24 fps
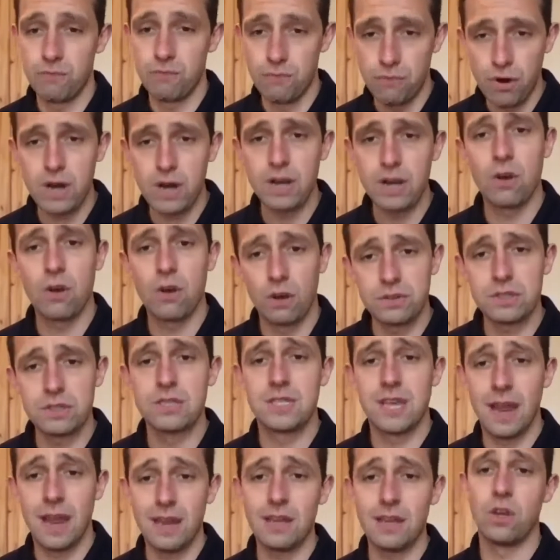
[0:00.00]
really got
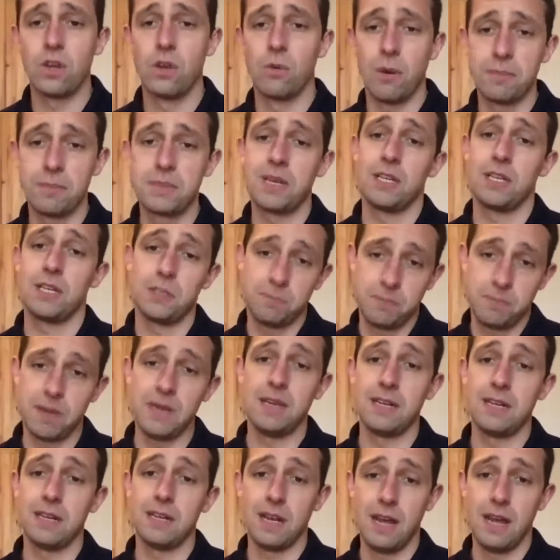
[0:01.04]
to take your website
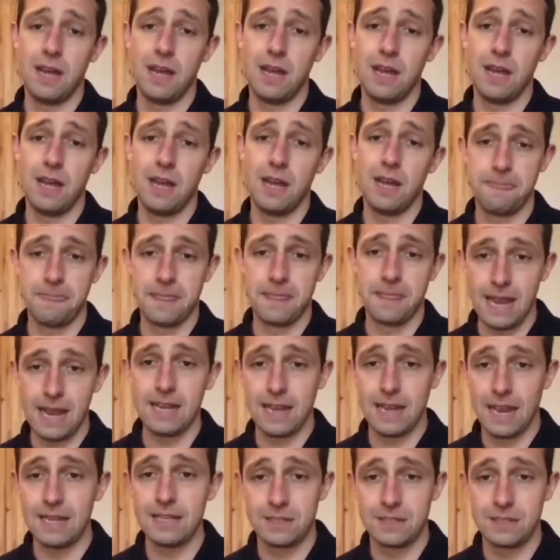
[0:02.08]
speed um,
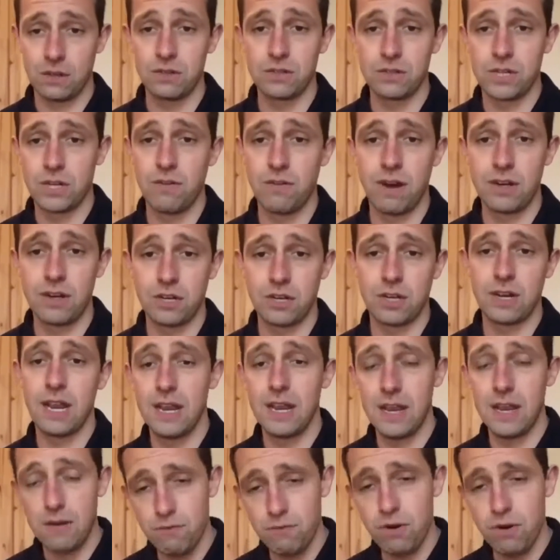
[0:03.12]
in, into consideration.
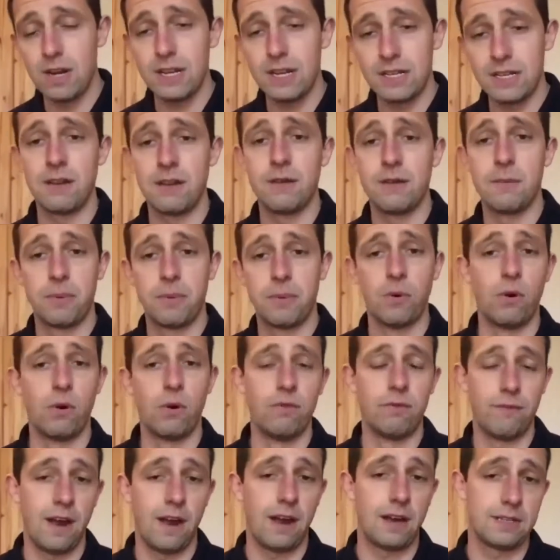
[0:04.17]
It really is an
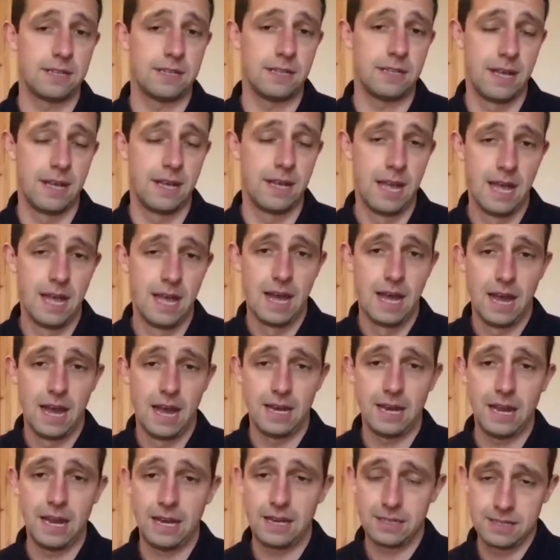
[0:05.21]
important factor.
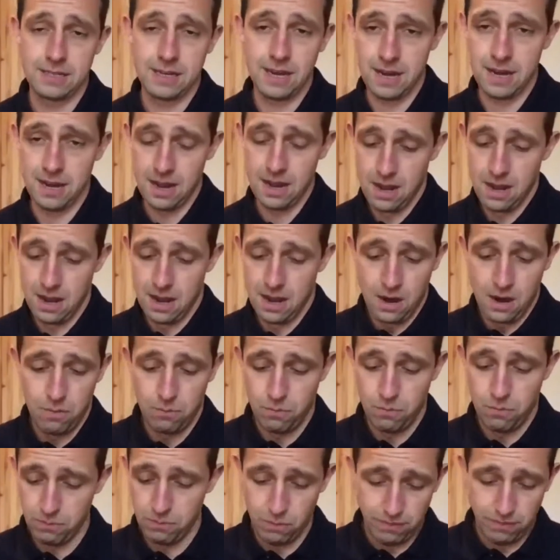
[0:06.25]
And like yeah. I say,
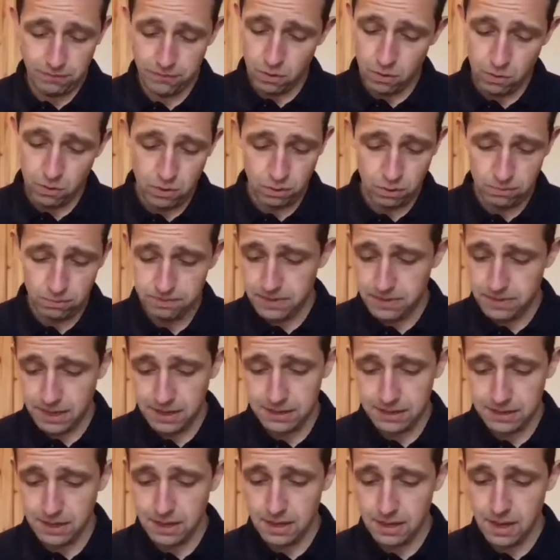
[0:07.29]
with Google,
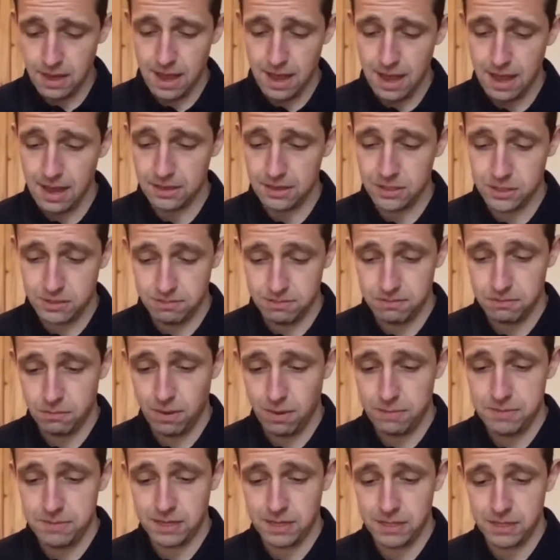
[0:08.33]
it, uh,
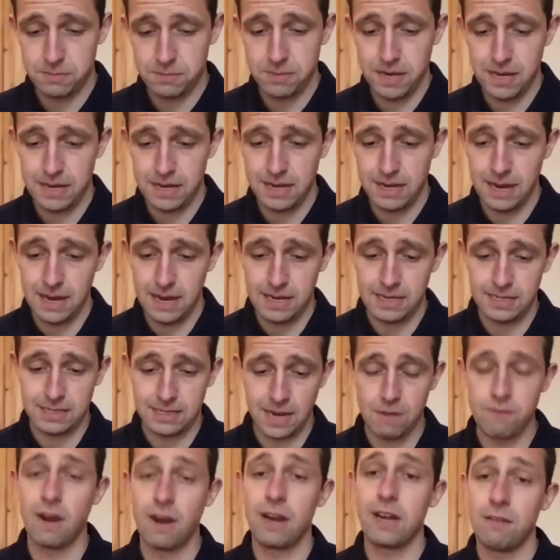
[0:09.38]
website speed is
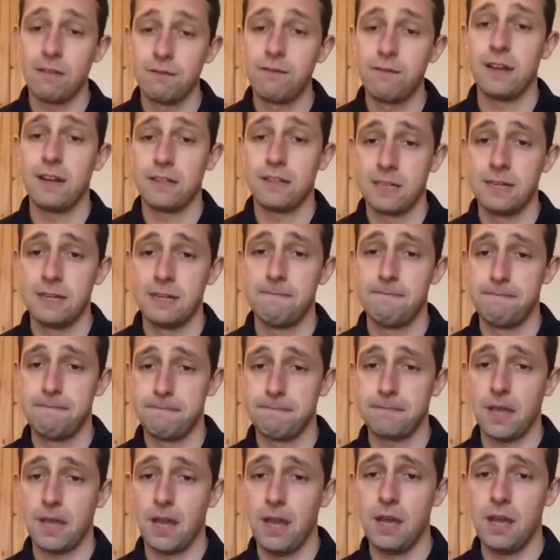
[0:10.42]
a ranking factor,
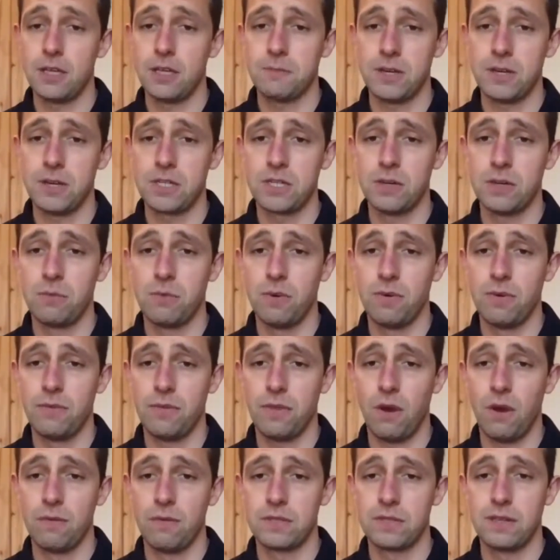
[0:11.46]
uh, especially
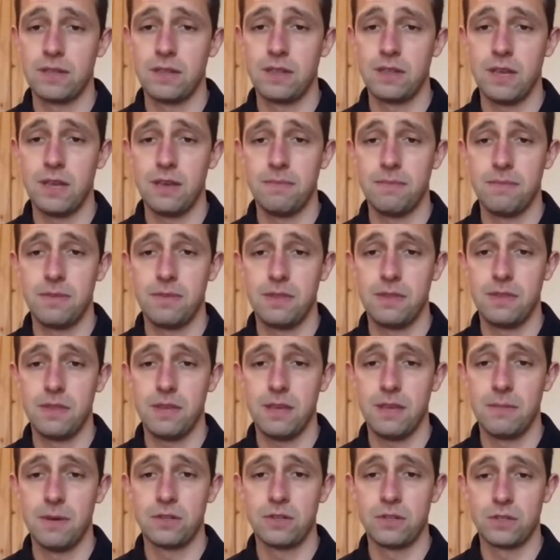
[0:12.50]
with obviously the
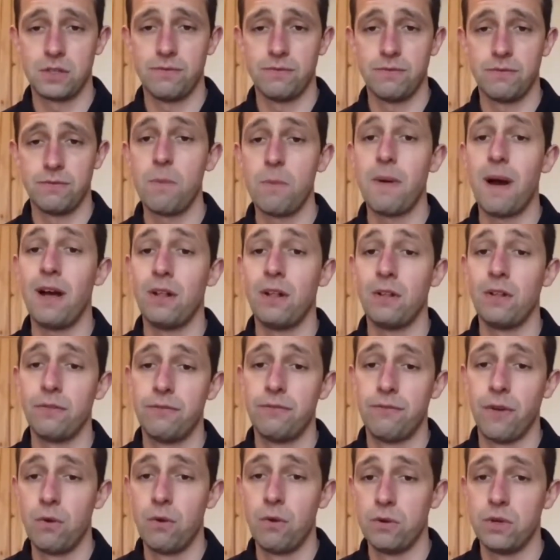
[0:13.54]
the emergence of
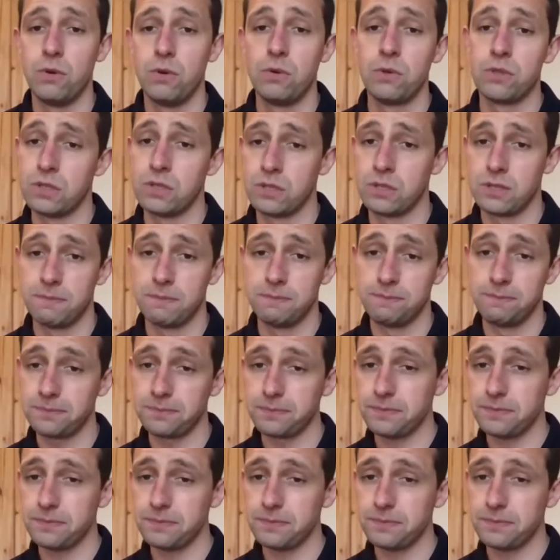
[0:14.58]
mobile phone users.